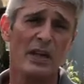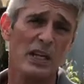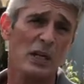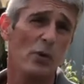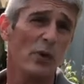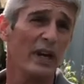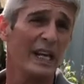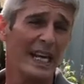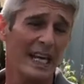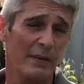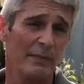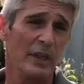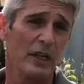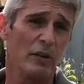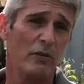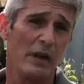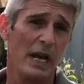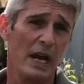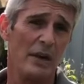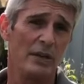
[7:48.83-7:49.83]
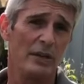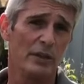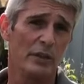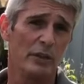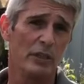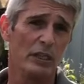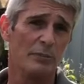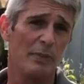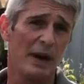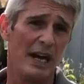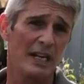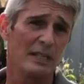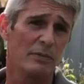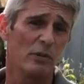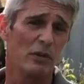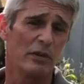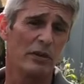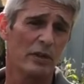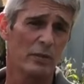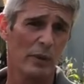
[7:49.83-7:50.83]
You want to get them in the ground as soon as
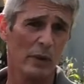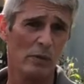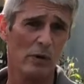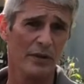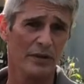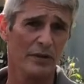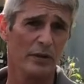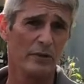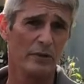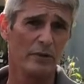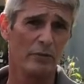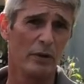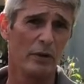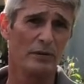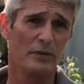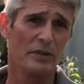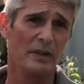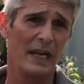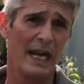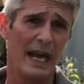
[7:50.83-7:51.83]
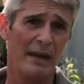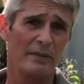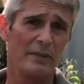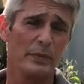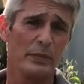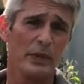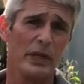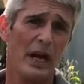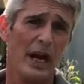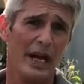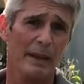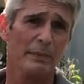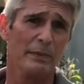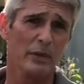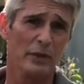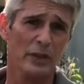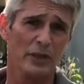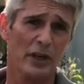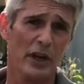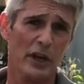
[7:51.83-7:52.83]
possible because we want those roots to have some time
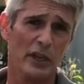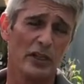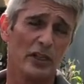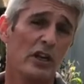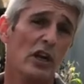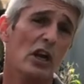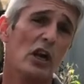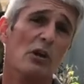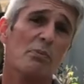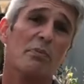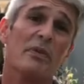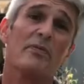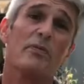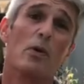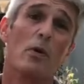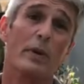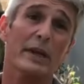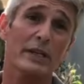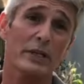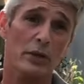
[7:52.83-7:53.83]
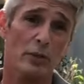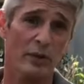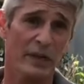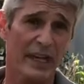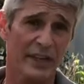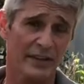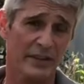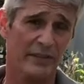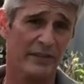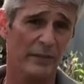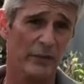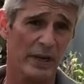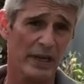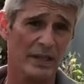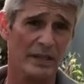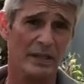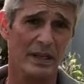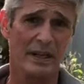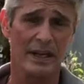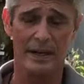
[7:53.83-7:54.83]
to adjust before we do get to
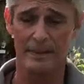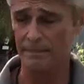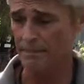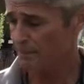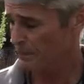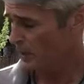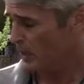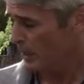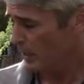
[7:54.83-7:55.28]
freeze time.